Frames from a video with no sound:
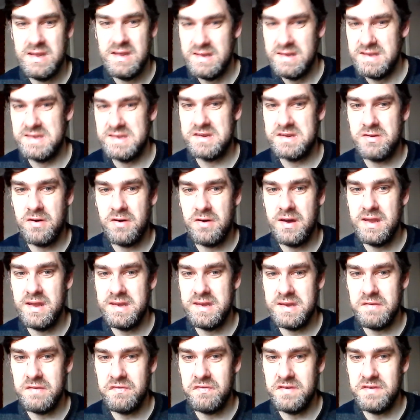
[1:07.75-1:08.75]
There's quite a
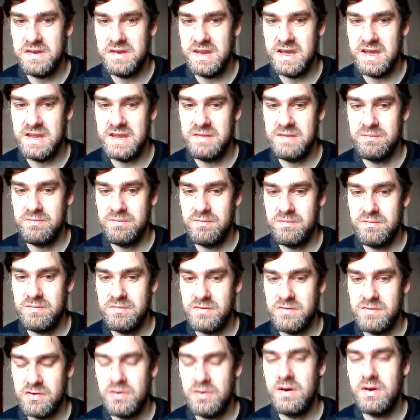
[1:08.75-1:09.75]
different name,
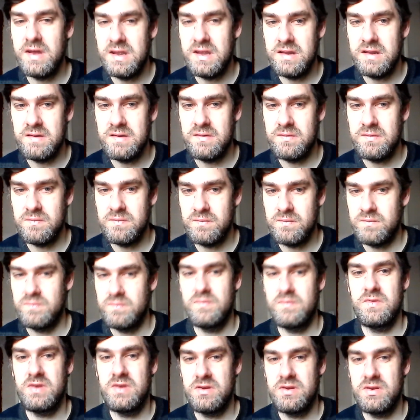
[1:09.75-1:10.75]
quite,
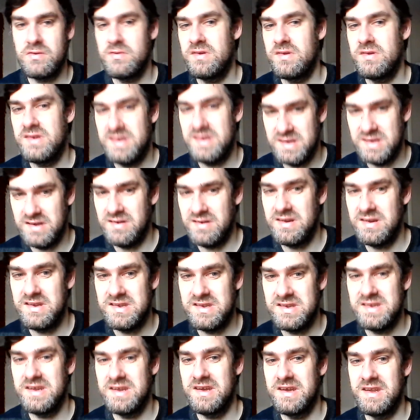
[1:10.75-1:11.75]
sorry,
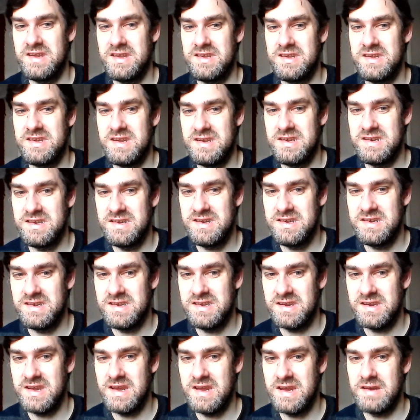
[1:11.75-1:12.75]
start that sentence
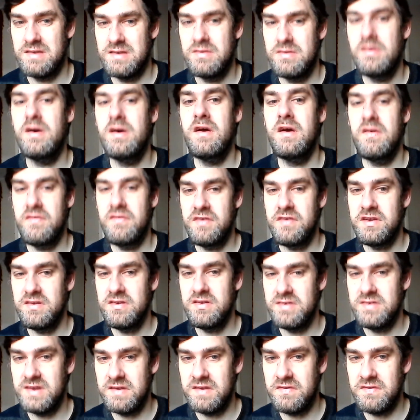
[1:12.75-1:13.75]
again. Quite a
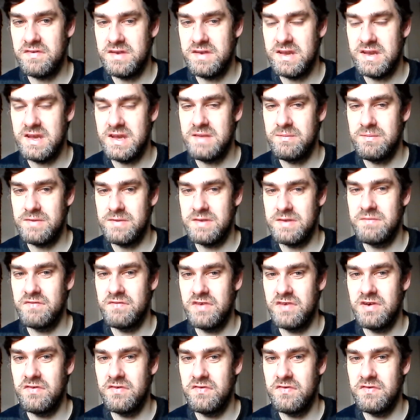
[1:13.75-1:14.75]
few different names
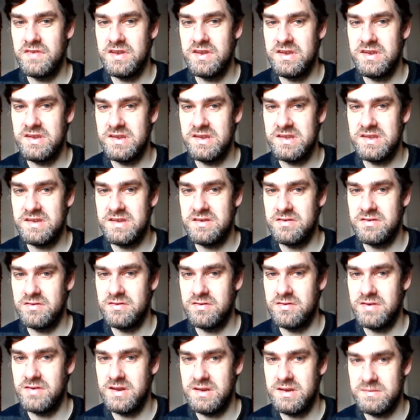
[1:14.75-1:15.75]
involved in the
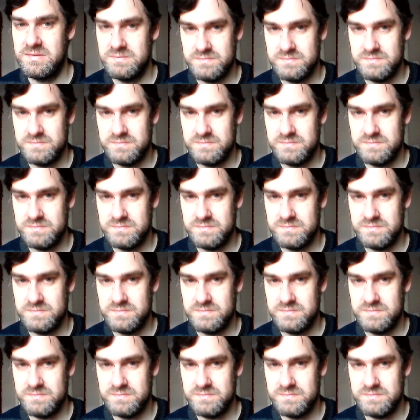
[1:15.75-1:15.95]
story.